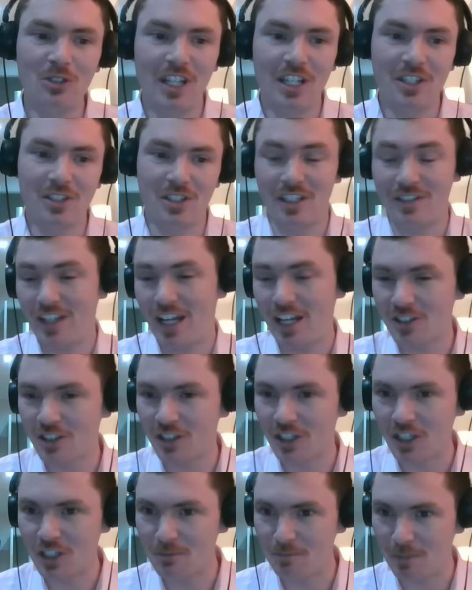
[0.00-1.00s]
that's an
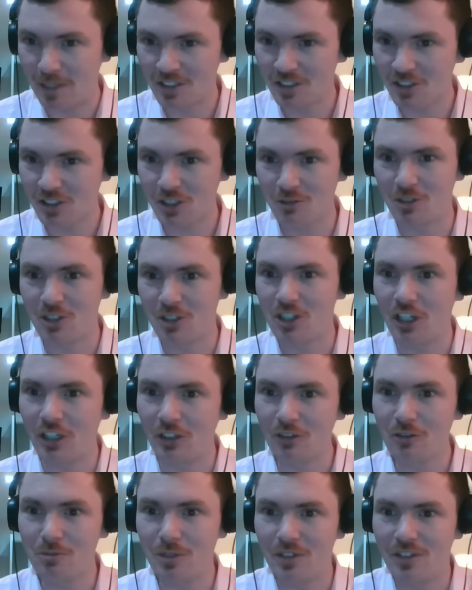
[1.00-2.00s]
expense to a
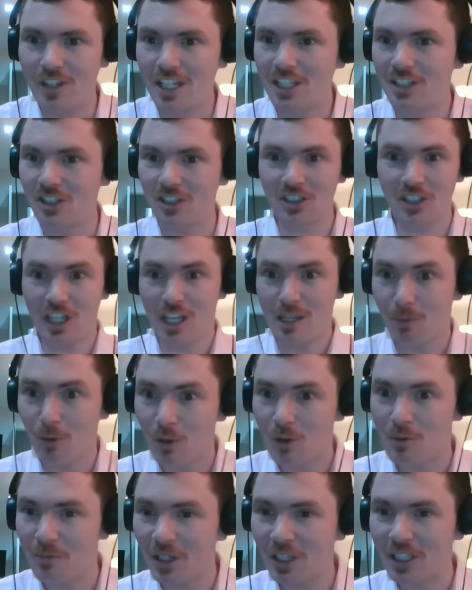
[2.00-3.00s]
journal, but they can just keep all
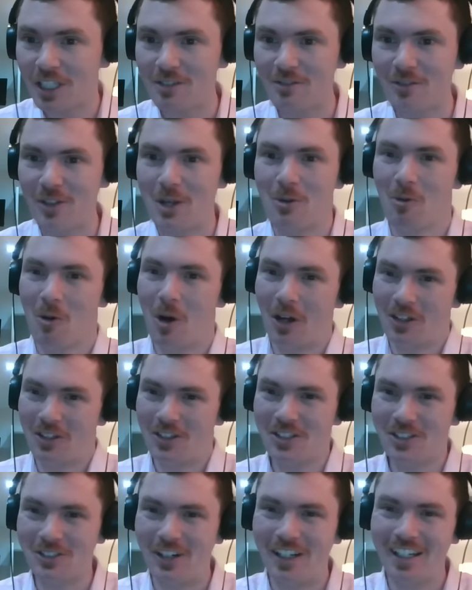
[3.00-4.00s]
the money if they
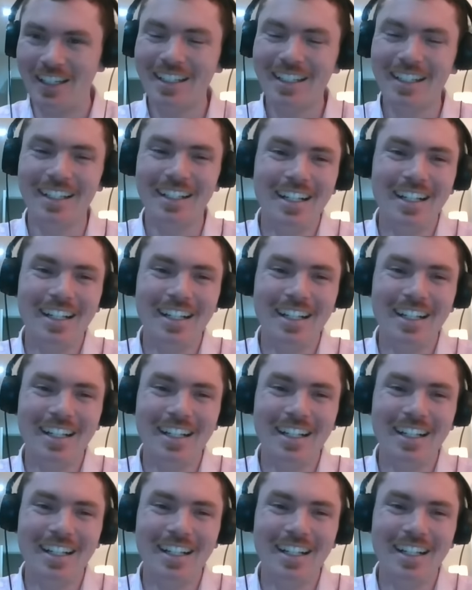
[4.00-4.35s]
want, right?